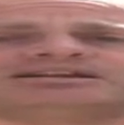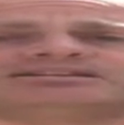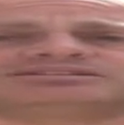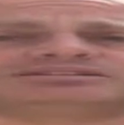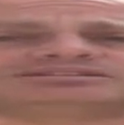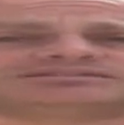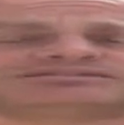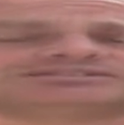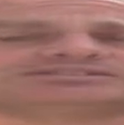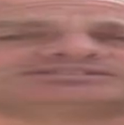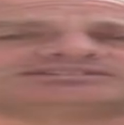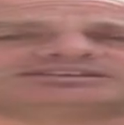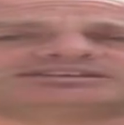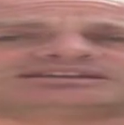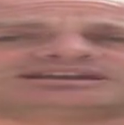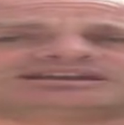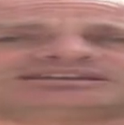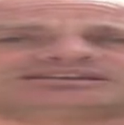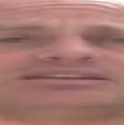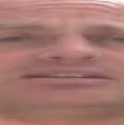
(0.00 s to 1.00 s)
and
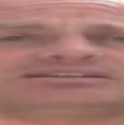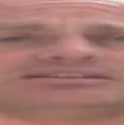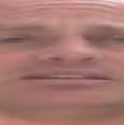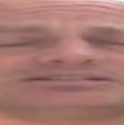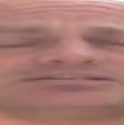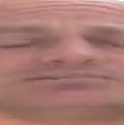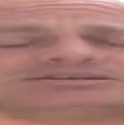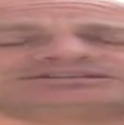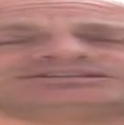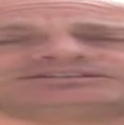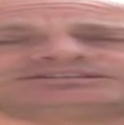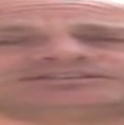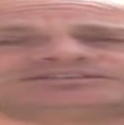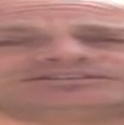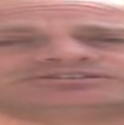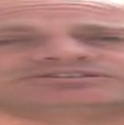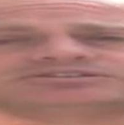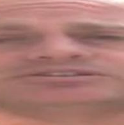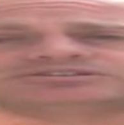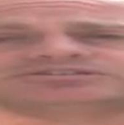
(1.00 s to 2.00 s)
sophisticated disabilities for
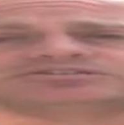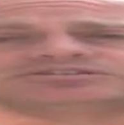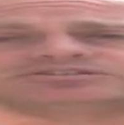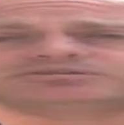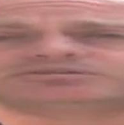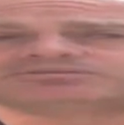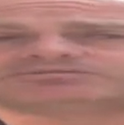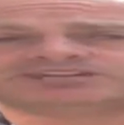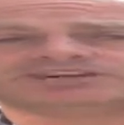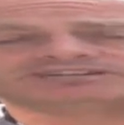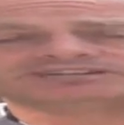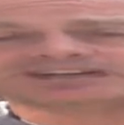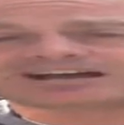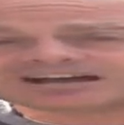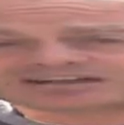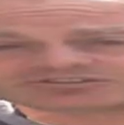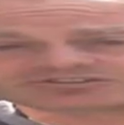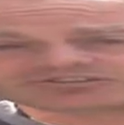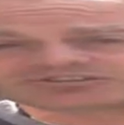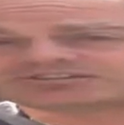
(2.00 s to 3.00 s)
their children who felt
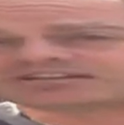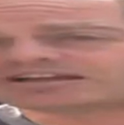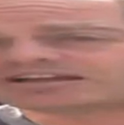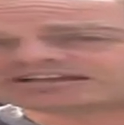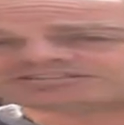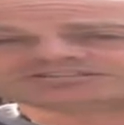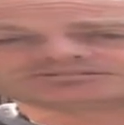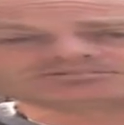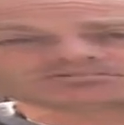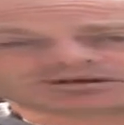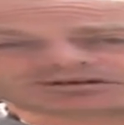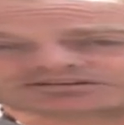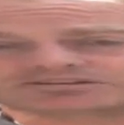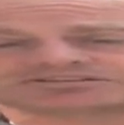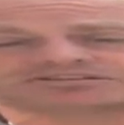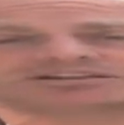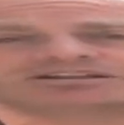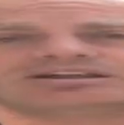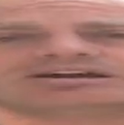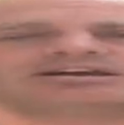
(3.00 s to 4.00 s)
ostracized and
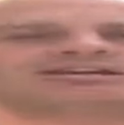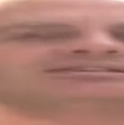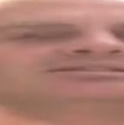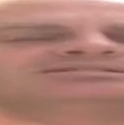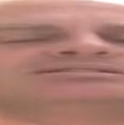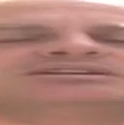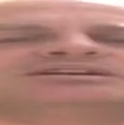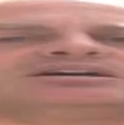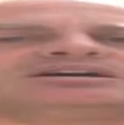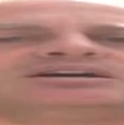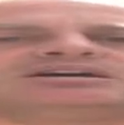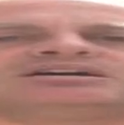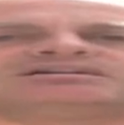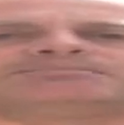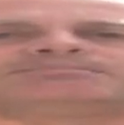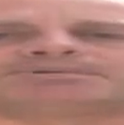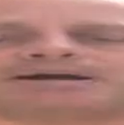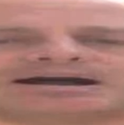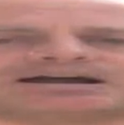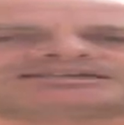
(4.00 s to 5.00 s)
marginalized
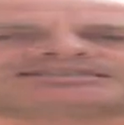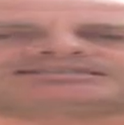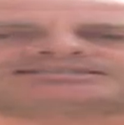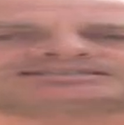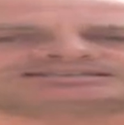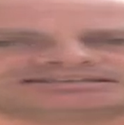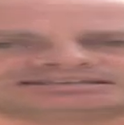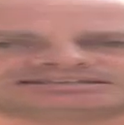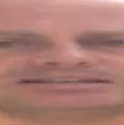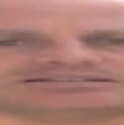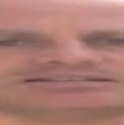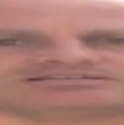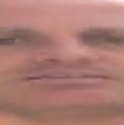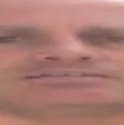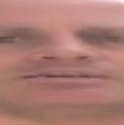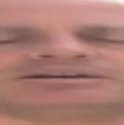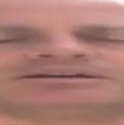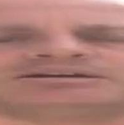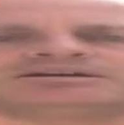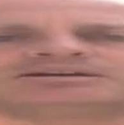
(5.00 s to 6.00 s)
by the
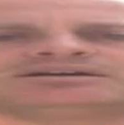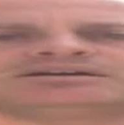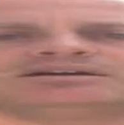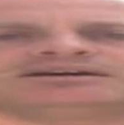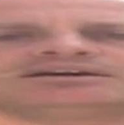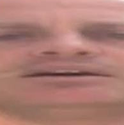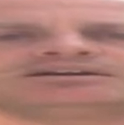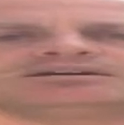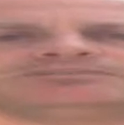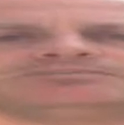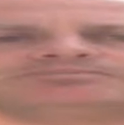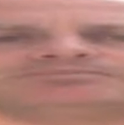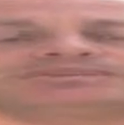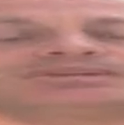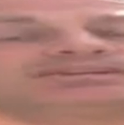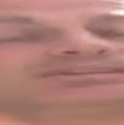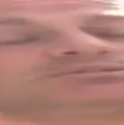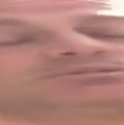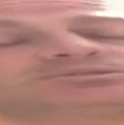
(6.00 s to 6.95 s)
system. Kids